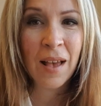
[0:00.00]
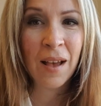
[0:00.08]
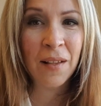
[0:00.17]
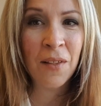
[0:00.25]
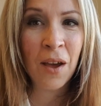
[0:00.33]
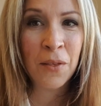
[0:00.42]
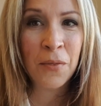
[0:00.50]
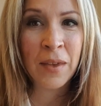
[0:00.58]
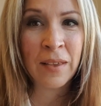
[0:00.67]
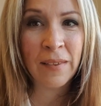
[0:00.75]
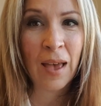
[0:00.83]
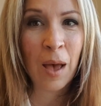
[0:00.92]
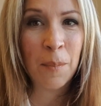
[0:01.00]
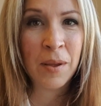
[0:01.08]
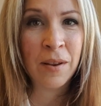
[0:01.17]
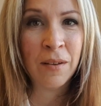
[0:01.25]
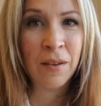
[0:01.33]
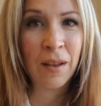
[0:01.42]
A lot of things
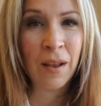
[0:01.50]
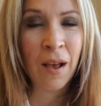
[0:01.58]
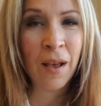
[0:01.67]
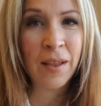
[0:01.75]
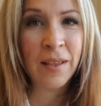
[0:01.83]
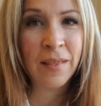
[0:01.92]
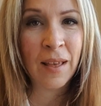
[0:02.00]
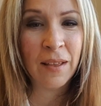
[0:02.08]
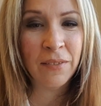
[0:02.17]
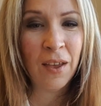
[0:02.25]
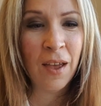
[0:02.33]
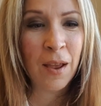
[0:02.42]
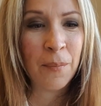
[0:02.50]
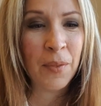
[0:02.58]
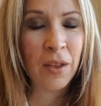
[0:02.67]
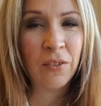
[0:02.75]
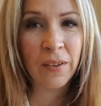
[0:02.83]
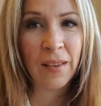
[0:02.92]
happened in that time
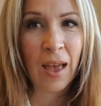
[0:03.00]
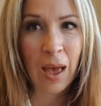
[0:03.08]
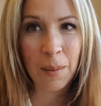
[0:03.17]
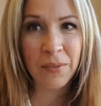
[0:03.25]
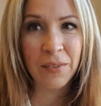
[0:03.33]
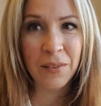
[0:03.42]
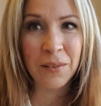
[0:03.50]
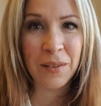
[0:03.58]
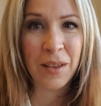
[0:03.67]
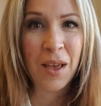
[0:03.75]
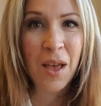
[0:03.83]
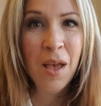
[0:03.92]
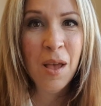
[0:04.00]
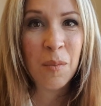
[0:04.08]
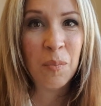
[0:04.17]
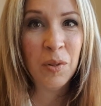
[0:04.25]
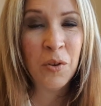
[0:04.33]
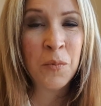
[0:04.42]
that just absolutely
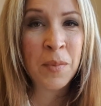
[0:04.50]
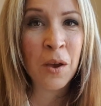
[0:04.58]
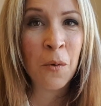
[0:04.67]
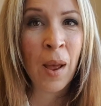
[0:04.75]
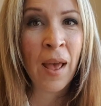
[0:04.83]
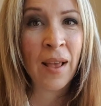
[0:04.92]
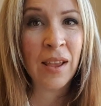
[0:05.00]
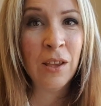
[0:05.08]
blew me away.